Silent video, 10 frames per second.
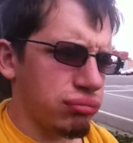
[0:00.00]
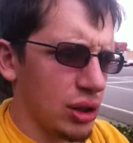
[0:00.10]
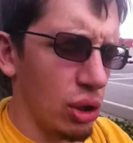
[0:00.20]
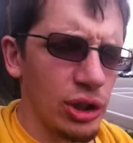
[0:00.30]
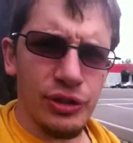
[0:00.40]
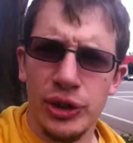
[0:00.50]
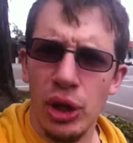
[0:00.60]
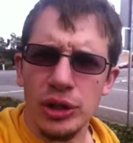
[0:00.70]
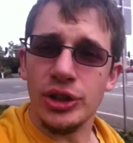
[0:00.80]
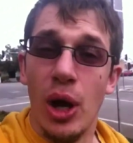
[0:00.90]
Toys for
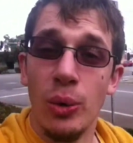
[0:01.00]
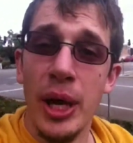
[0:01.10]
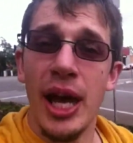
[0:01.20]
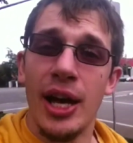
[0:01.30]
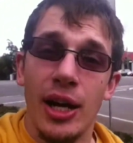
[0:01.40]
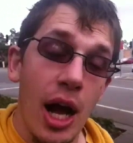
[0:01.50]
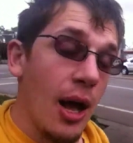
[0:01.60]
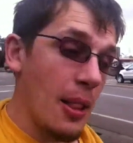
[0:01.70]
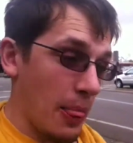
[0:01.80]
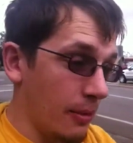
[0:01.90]
Tots. Oh yeah.
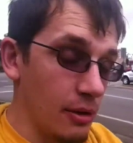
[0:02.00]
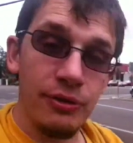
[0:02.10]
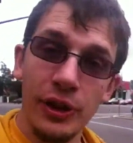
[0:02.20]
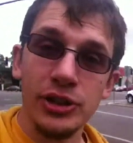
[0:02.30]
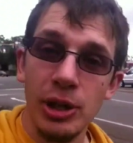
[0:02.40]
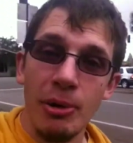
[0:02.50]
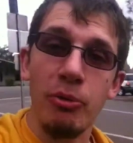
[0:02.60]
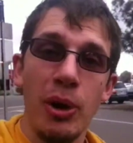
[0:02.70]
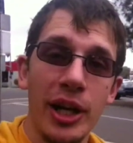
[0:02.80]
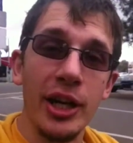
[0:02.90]
Oh, first time I've
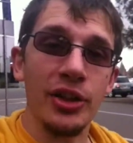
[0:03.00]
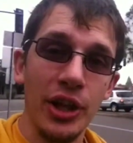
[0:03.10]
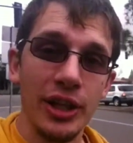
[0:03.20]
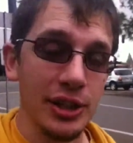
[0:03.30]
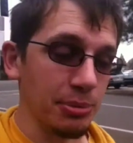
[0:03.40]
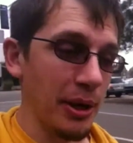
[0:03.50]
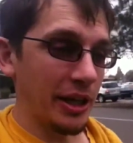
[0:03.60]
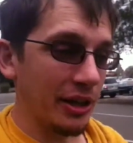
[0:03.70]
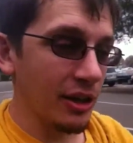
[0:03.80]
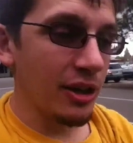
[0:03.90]
won anything this week,
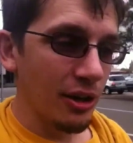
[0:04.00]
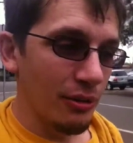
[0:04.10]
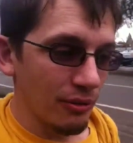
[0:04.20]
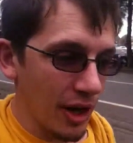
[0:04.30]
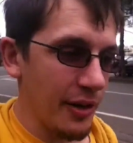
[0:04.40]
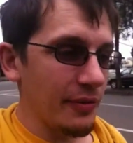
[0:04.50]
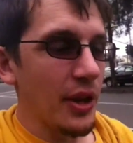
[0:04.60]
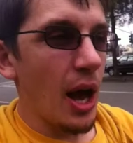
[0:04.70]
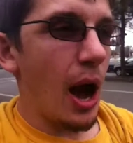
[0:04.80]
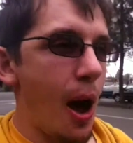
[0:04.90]
right?
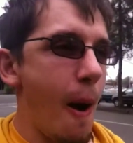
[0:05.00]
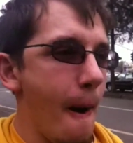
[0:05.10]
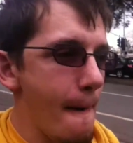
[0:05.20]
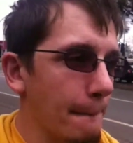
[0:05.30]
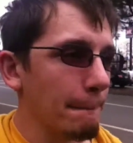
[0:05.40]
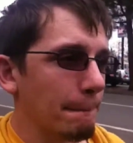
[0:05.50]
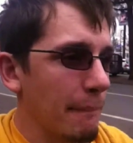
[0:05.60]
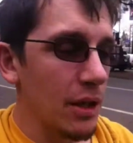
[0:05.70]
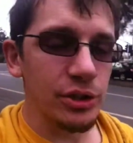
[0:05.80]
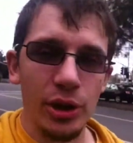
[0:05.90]

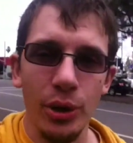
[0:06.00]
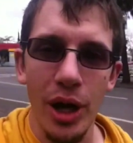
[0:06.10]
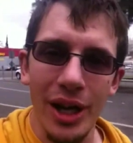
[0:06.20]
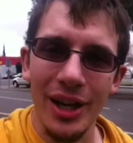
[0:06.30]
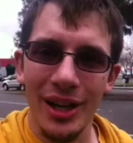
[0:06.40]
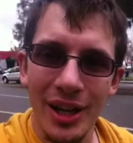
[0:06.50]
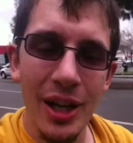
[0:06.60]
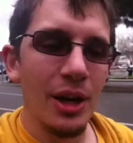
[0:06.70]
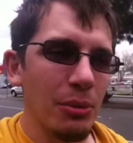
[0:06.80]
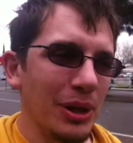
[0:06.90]
So
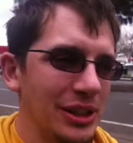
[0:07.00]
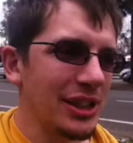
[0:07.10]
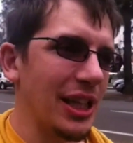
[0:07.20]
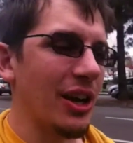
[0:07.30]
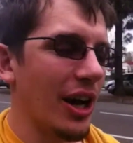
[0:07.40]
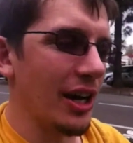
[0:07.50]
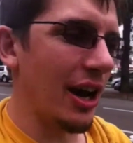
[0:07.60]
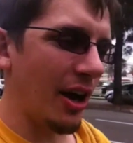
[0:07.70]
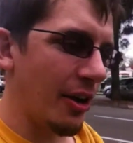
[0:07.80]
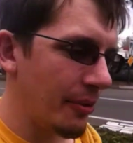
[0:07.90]
Wednesday night,
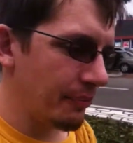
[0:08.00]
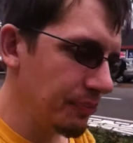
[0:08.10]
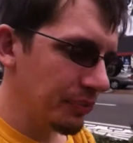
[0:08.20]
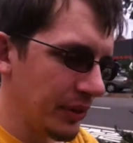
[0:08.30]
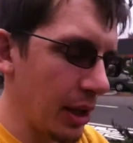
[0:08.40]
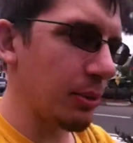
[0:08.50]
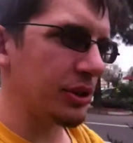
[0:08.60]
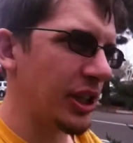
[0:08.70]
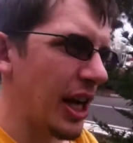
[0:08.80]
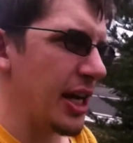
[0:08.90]
there
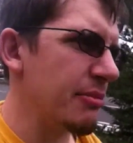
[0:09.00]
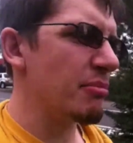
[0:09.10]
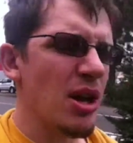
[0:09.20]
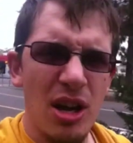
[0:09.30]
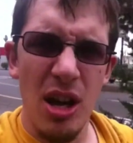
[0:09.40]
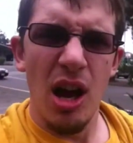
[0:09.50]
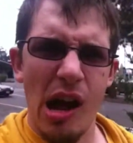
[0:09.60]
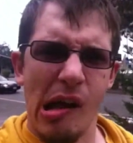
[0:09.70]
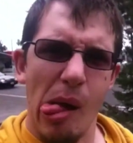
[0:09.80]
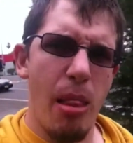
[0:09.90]
was a
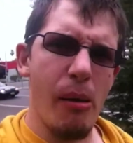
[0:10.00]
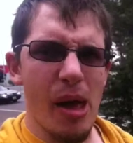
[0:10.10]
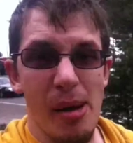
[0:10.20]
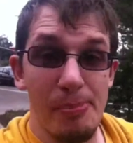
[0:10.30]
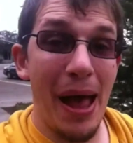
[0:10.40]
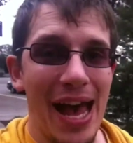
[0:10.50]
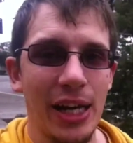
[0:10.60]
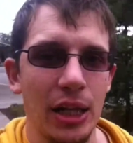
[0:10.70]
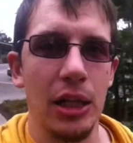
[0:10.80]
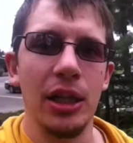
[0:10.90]

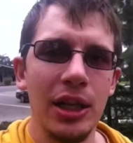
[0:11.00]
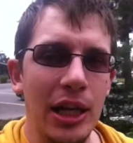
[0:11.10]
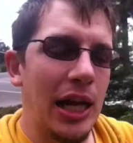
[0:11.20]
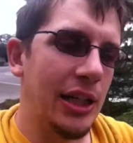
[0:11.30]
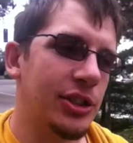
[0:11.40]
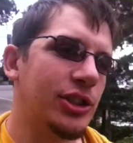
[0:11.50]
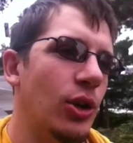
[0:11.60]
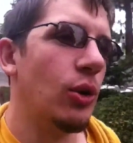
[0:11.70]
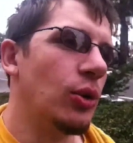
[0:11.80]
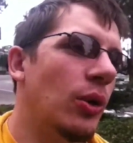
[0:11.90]
panel at
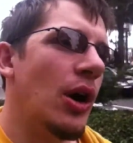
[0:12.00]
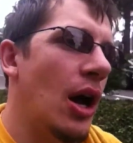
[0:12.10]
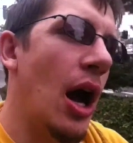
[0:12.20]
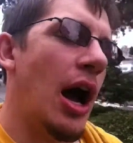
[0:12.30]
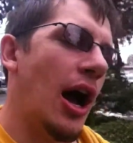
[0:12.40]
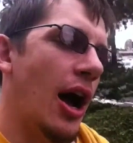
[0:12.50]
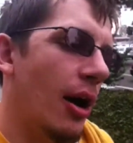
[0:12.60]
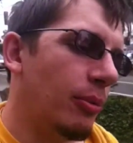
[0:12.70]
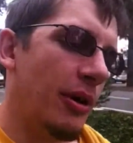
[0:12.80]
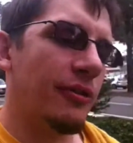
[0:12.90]
school
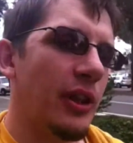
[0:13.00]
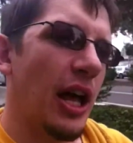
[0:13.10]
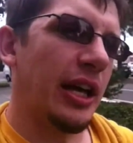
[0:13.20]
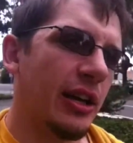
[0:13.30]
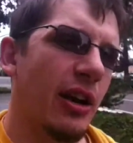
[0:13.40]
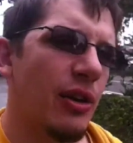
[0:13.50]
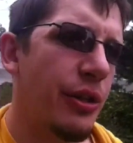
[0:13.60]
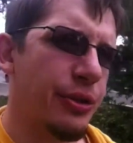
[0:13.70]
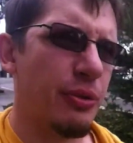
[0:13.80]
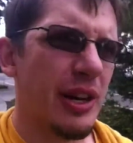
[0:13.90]
with like
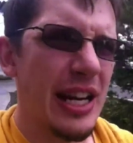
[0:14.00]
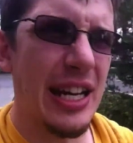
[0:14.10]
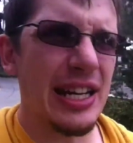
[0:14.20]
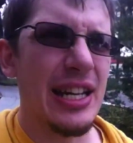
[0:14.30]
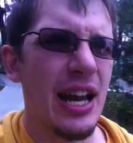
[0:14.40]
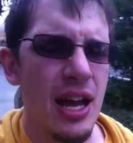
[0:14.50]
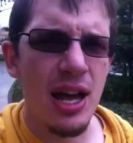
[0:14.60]
three